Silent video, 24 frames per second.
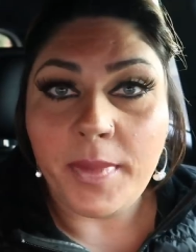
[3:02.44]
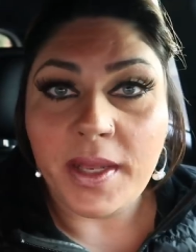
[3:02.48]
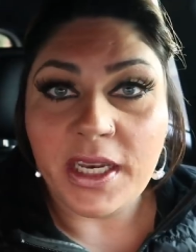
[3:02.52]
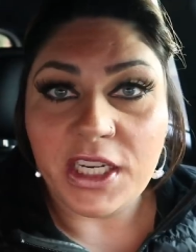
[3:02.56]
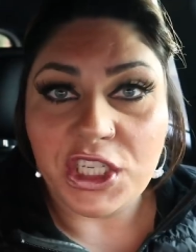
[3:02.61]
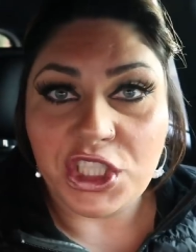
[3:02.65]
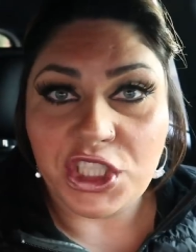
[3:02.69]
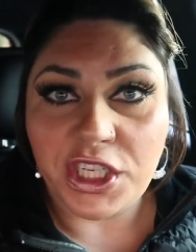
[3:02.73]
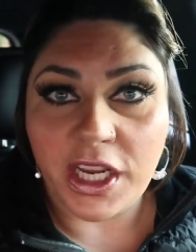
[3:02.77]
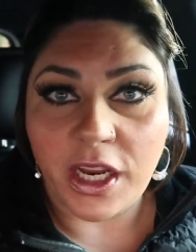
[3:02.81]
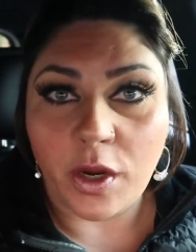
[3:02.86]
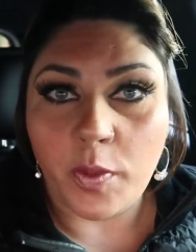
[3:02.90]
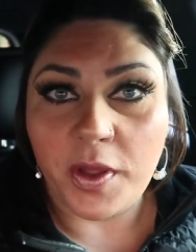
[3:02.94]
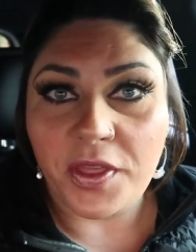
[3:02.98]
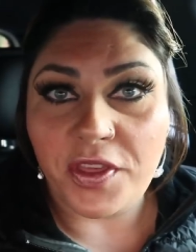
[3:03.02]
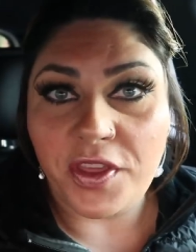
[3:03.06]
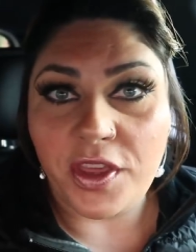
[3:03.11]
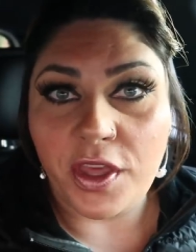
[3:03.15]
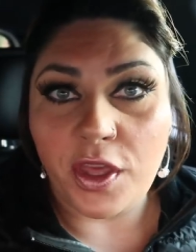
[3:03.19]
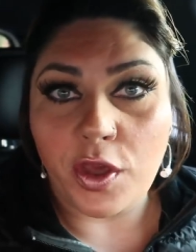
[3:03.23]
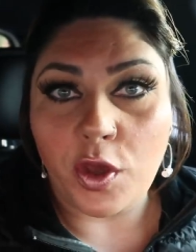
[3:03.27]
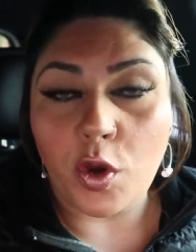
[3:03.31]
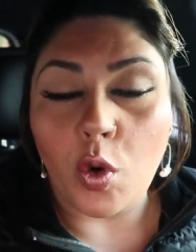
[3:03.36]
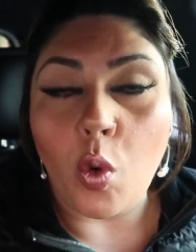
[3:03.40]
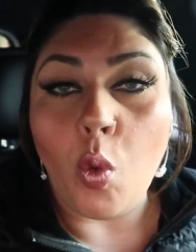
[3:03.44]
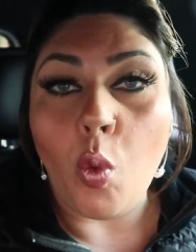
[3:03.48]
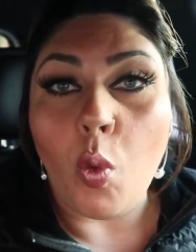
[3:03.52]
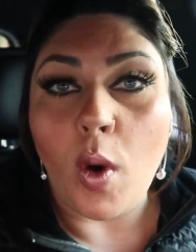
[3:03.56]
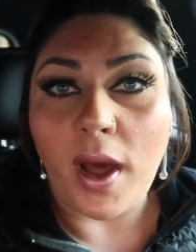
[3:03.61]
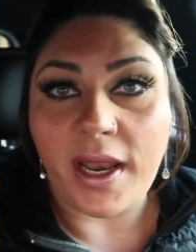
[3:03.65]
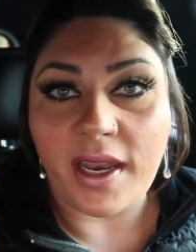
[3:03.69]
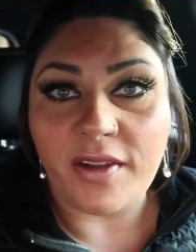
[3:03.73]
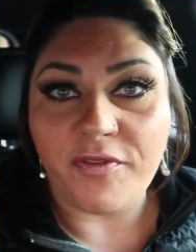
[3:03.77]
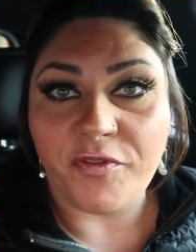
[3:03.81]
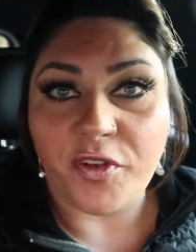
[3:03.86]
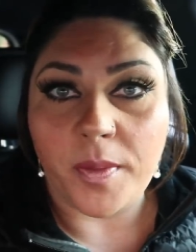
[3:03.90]
I'm going to share with you
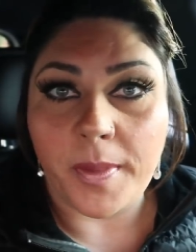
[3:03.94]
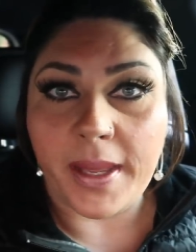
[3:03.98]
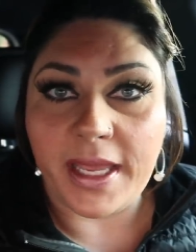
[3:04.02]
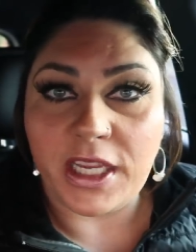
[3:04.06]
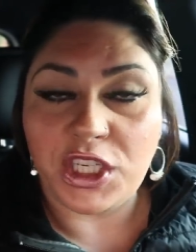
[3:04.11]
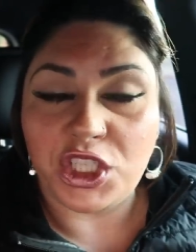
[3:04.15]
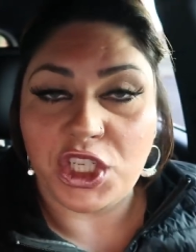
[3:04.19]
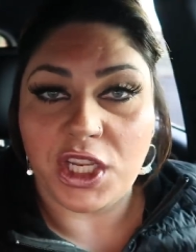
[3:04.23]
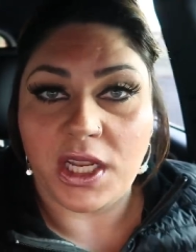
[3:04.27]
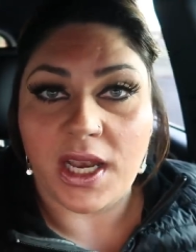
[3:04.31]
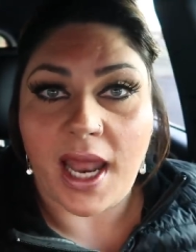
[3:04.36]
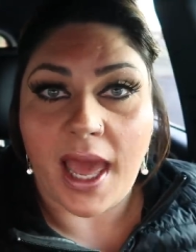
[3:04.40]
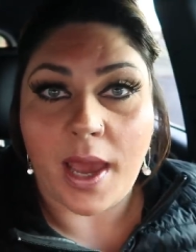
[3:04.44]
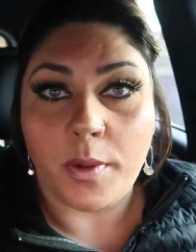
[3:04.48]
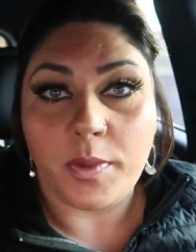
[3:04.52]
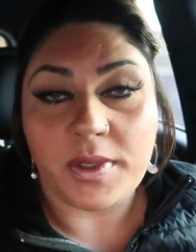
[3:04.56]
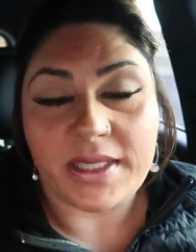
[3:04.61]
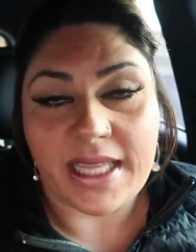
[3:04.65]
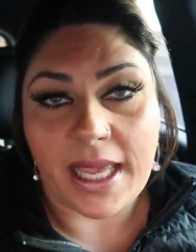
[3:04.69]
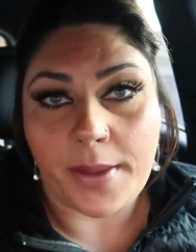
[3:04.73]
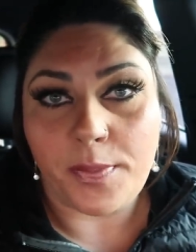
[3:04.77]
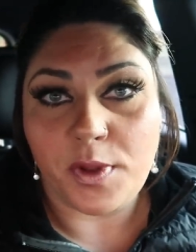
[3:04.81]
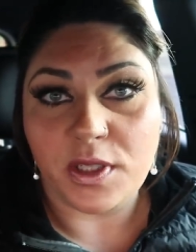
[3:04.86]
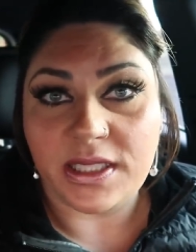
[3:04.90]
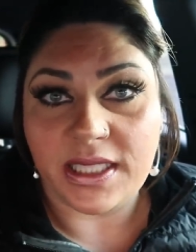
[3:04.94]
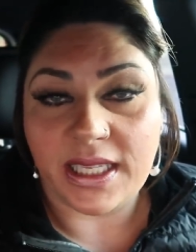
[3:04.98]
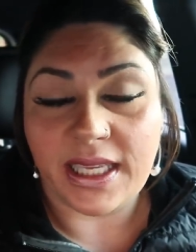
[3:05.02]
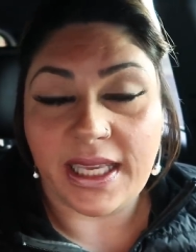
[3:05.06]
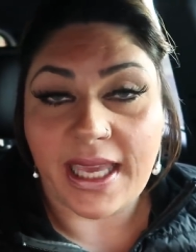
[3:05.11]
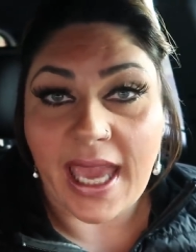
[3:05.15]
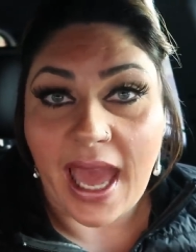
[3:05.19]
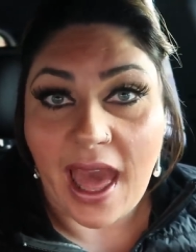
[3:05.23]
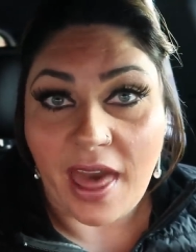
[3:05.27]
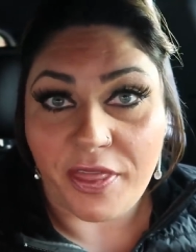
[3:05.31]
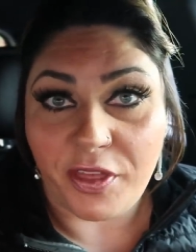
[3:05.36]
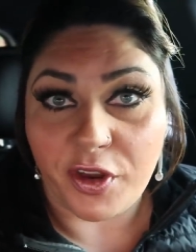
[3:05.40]
what information I was able to
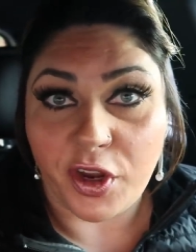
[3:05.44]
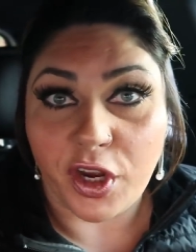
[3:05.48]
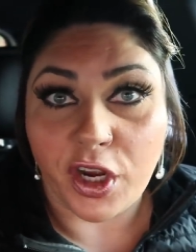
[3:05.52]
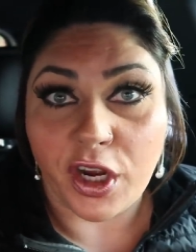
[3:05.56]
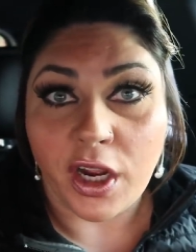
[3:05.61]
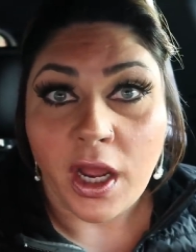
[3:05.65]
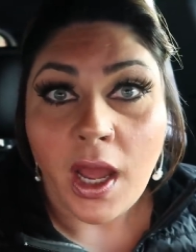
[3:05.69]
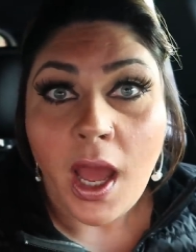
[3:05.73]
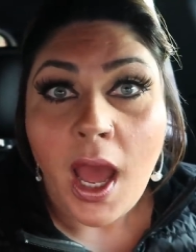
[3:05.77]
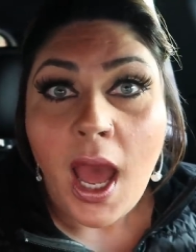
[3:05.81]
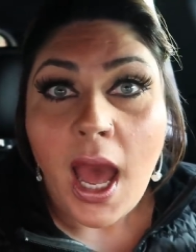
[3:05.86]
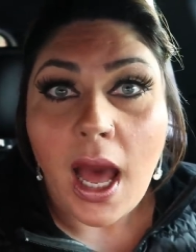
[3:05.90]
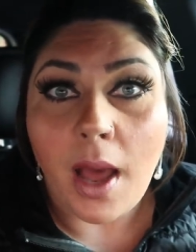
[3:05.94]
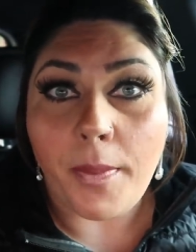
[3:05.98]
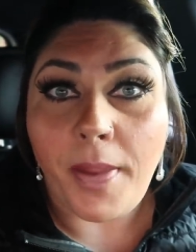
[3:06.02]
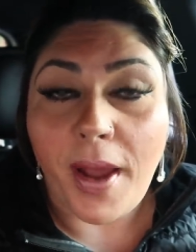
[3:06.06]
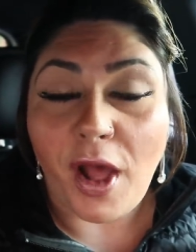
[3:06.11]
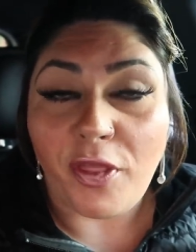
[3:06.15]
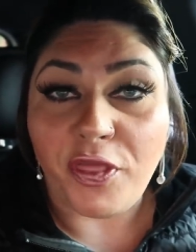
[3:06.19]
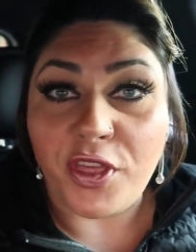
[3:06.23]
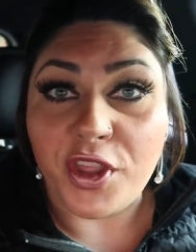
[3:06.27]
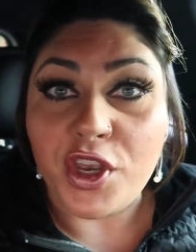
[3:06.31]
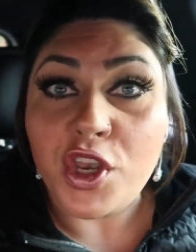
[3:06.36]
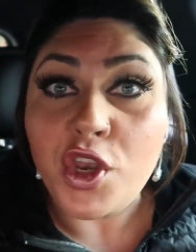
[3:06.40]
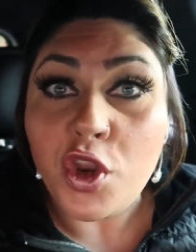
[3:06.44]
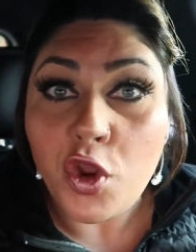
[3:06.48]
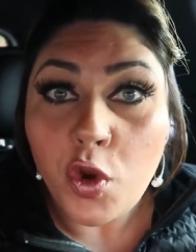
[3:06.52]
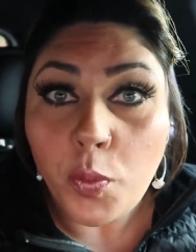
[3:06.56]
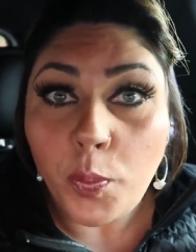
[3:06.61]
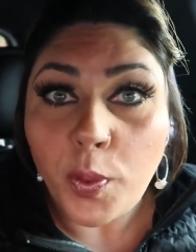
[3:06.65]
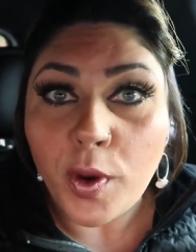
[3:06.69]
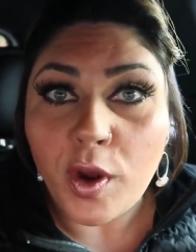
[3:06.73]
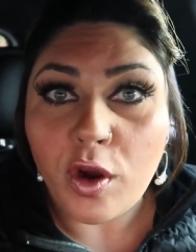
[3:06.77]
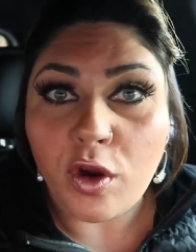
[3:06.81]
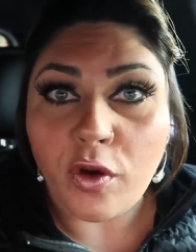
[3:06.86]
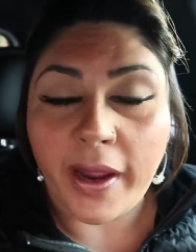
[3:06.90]
gather about the
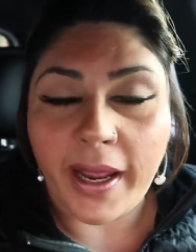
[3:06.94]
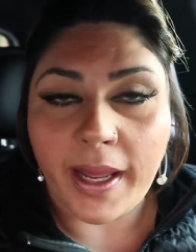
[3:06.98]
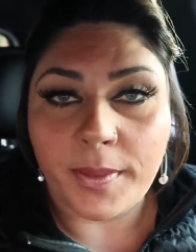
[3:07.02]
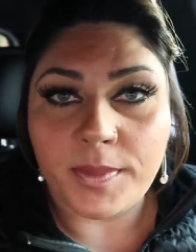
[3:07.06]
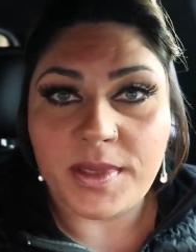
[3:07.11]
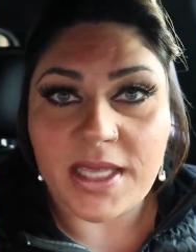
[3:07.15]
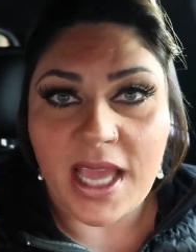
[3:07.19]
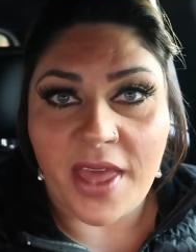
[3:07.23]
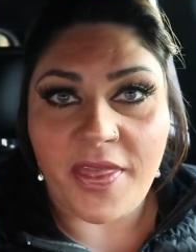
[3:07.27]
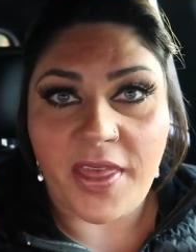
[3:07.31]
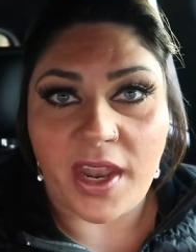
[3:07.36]
new programs.